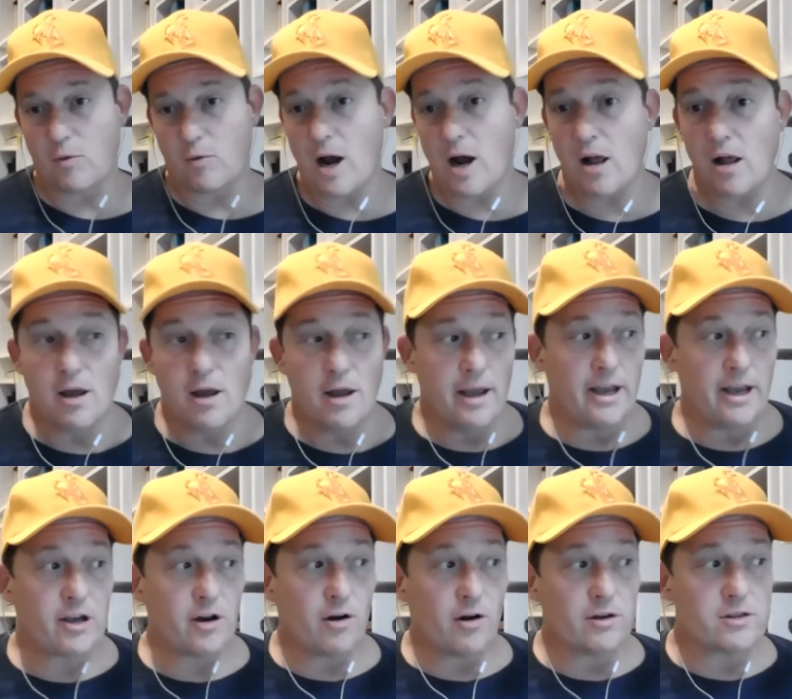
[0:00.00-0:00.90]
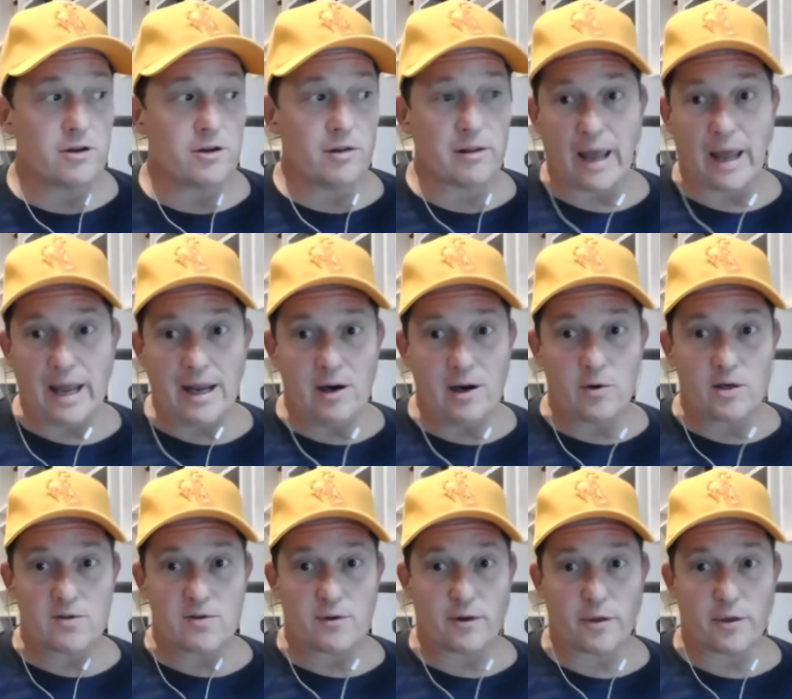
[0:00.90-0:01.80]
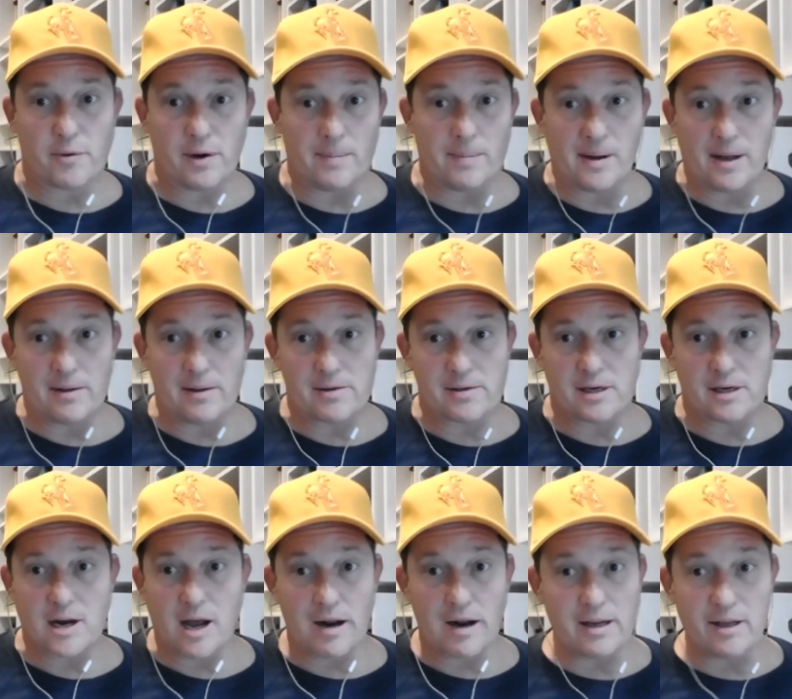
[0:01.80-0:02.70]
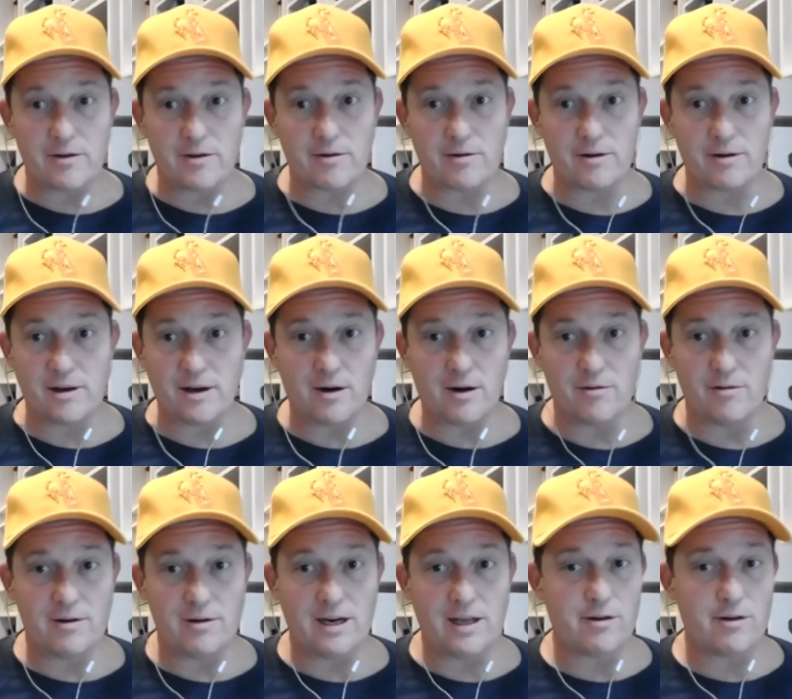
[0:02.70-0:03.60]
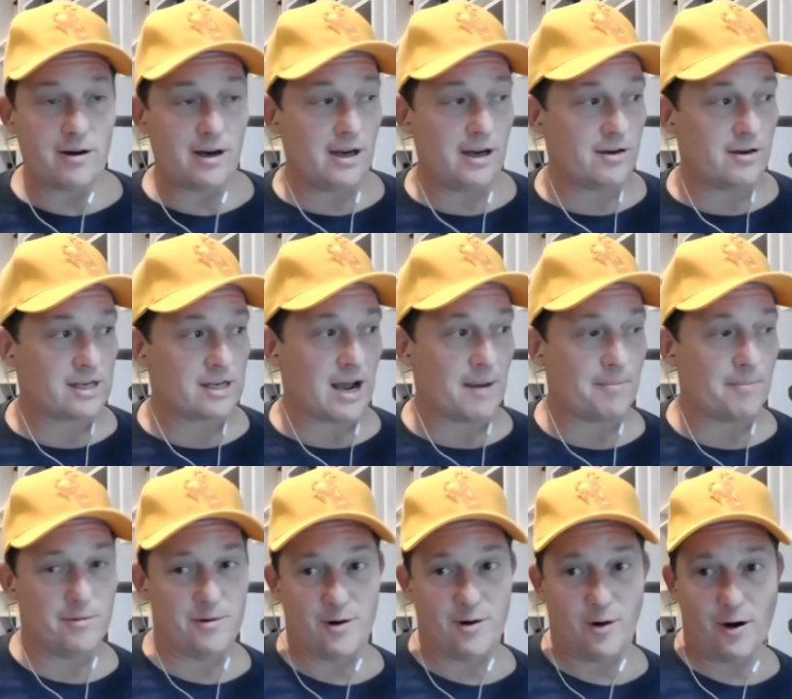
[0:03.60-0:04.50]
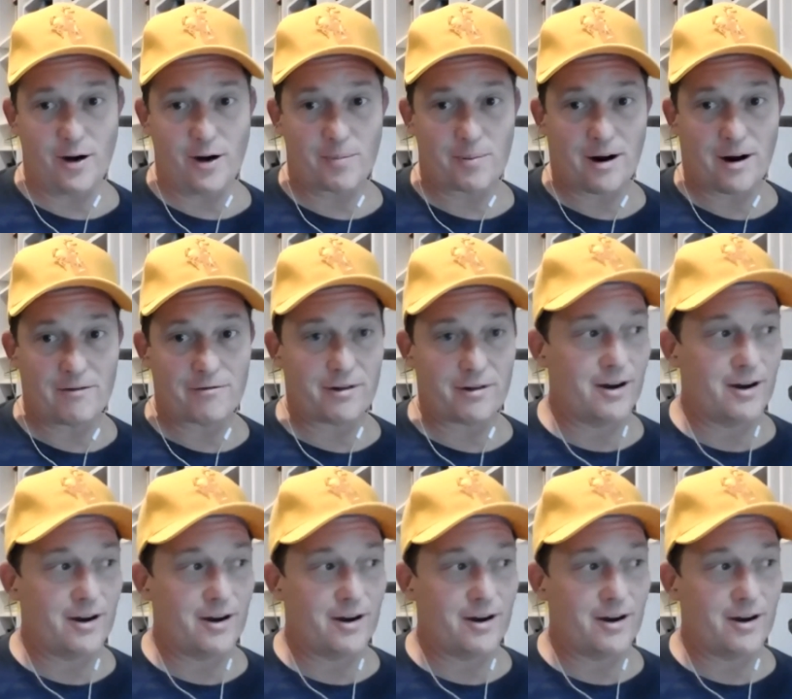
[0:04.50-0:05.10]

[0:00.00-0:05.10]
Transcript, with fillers: Well, it could also languish for three months and not either, you know, neither hit your stop nor your profit,